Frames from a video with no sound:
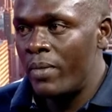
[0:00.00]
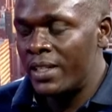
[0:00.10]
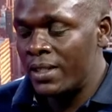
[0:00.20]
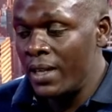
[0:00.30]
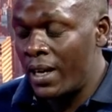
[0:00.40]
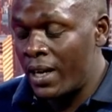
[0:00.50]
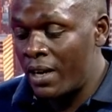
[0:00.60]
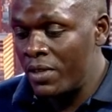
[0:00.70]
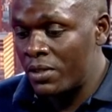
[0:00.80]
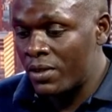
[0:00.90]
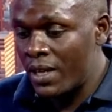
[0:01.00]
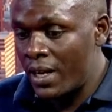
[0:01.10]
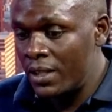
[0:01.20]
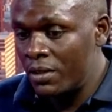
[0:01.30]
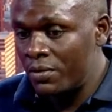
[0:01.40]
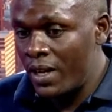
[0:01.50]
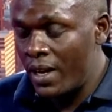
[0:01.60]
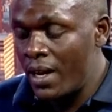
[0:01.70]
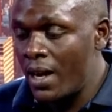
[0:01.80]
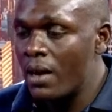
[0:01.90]
Myasthenia Gravis Society of
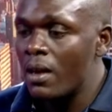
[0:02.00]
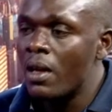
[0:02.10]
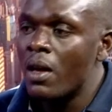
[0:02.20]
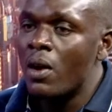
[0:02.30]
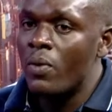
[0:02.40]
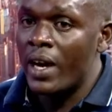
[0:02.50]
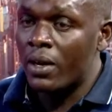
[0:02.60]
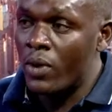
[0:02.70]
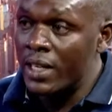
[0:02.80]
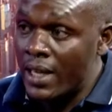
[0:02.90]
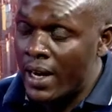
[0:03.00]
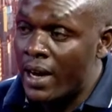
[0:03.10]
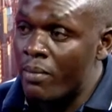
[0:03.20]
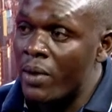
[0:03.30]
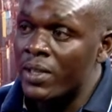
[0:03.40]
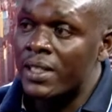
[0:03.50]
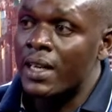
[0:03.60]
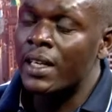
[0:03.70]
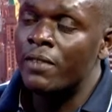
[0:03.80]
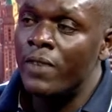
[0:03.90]
Kenya. We are quite a number. We
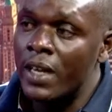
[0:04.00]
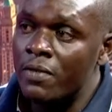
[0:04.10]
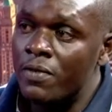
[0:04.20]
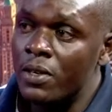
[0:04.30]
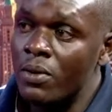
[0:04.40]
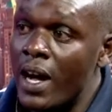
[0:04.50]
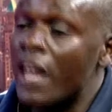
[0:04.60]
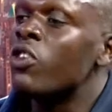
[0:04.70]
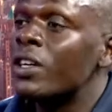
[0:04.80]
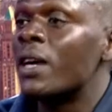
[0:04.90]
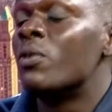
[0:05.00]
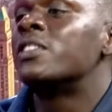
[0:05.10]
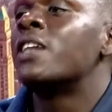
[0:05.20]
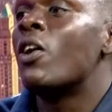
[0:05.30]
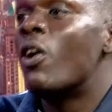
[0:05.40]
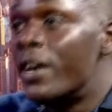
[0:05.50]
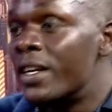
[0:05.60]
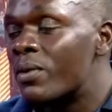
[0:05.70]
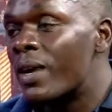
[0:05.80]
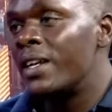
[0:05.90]
started very few. I thought I was the
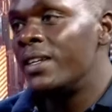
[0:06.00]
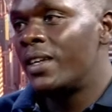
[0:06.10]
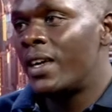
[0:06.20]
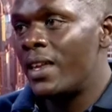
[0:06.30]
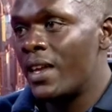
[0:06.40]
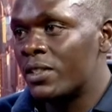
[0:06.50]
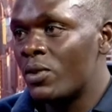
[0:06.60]
only one in Kenya.